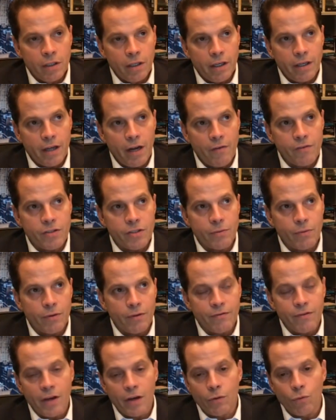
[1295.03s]
And obviously
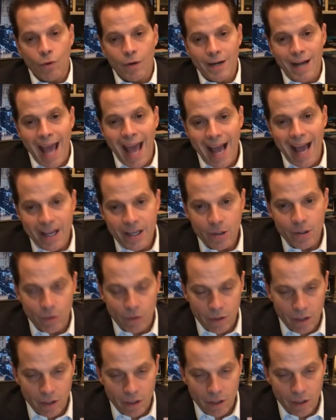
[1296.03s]
we've done one
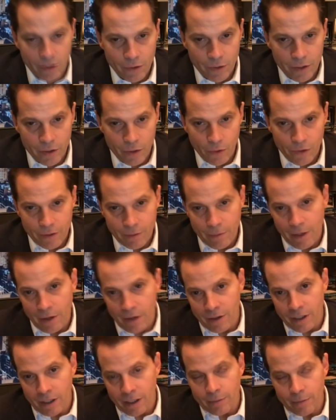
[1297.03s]
annually here in North
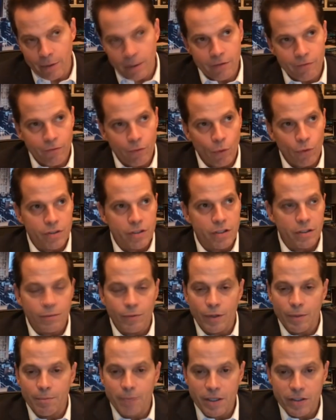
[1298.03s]
America, but
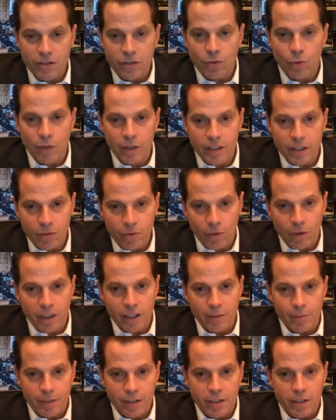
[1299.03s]
unfortunately we missed
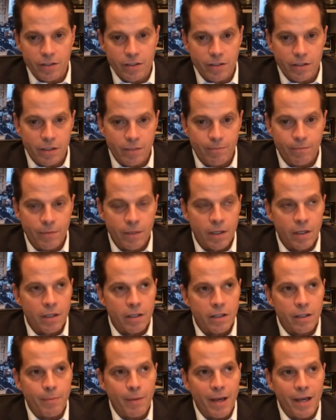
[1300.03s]
2020 because of the
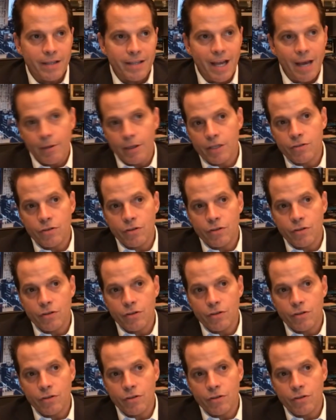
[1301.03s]
pandemic.